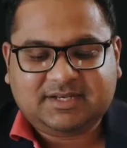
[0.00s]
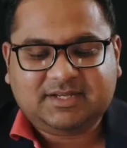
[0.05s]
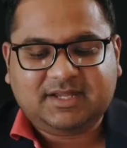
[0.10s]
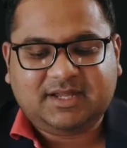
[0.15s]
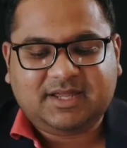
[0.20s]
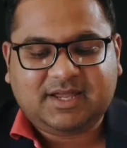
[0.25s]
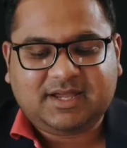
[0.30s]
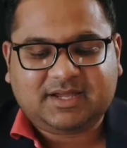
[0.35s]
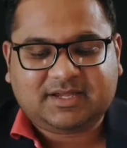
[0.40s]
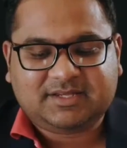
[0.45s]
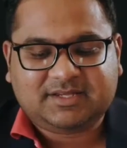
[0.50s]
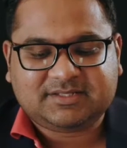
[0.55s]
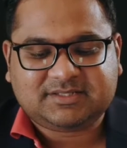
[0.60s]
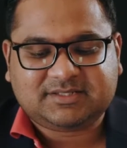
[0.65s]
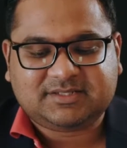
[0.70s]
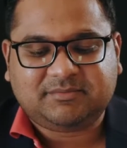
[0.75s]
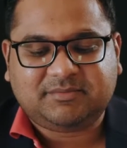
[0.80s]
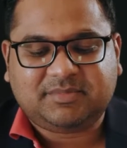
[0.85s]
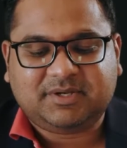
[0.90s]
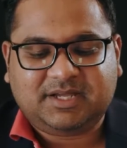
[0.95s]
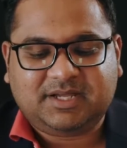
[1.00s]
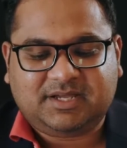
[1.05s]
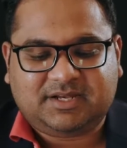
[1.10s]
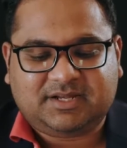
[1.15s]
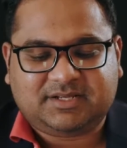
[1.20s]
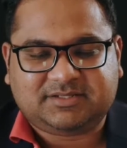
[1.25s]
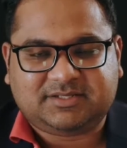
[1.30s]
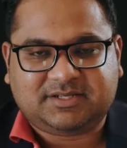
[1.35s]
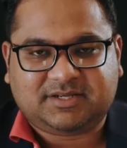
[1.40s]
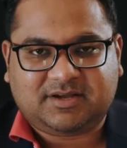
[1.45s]
the air kiss the blade
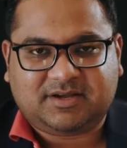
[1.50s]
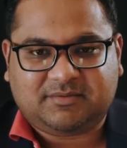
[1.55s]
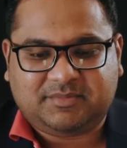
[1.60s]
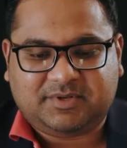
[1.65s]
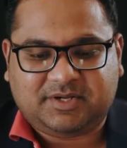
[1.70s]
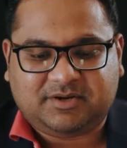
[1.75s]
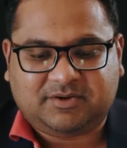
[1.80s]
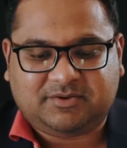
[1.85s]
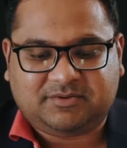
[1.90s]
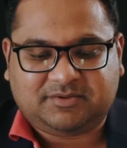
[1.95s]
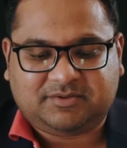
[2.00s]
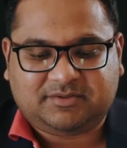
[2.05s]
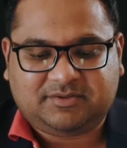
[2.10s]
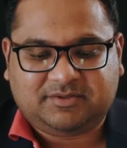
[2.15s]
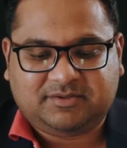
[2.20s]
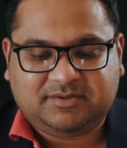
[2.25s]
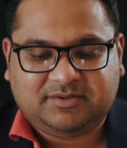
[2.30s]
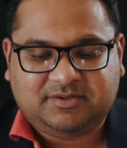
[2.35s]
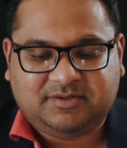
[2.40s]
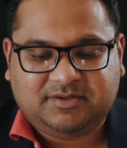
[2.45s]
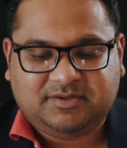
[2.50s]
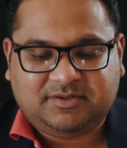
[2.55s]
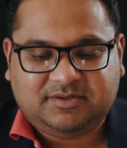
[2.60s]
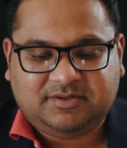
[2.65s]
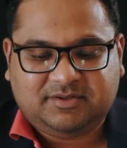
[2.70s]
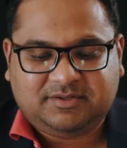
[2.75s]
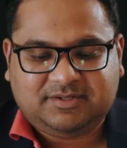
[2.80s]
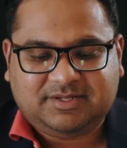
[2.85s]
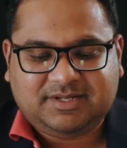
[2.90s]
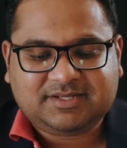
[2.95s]
as you come down.
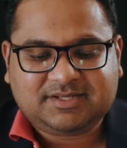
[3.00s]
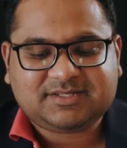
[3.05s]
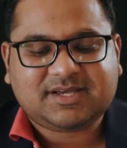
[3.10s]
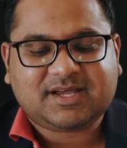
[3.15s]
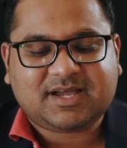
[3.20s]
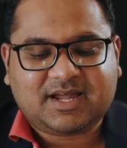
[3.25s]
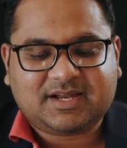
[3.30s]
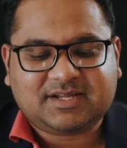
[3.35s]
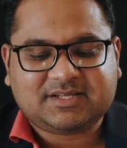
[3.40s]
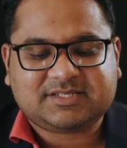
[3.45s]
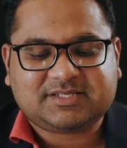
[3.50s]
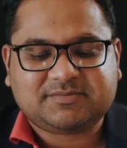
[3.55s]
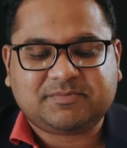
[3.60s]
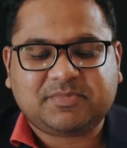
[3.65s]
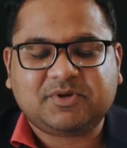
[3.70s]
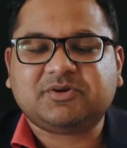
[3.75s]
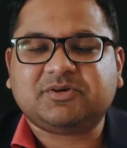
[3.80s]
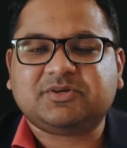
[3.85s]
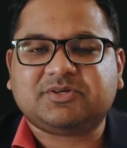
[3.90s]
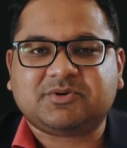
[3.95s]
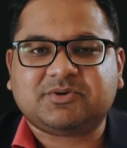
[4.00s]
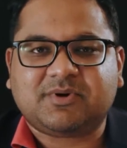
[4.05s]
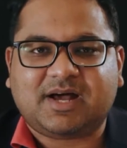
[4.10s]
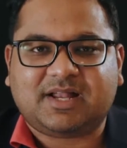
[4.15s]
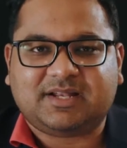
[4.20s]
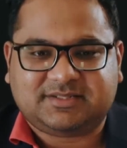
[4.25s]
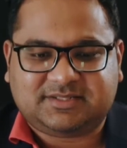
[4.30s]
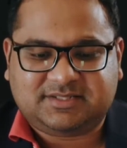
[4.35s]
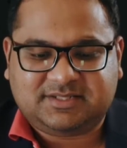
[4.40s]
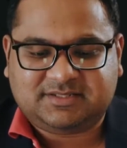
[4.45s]
There's a kind of
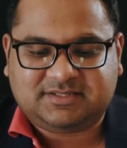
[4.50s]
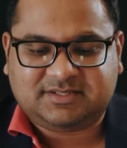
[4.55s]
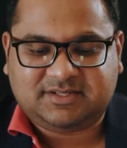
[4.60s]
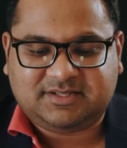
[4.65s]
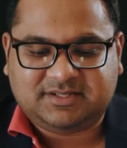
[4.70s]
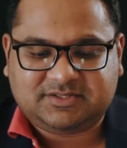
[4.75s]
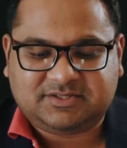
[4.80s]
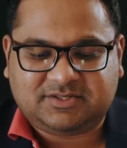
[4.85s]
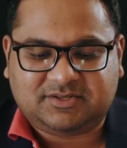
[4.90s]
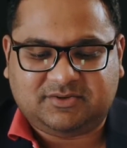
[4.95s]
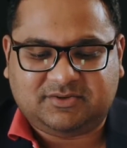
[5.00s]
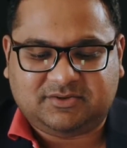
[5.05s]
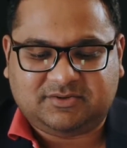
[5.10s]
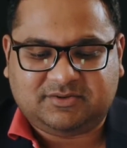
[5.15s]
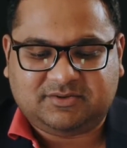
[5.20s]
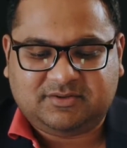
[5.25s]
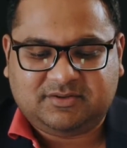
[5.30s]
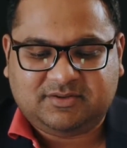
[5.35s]
spirituality to this, you know.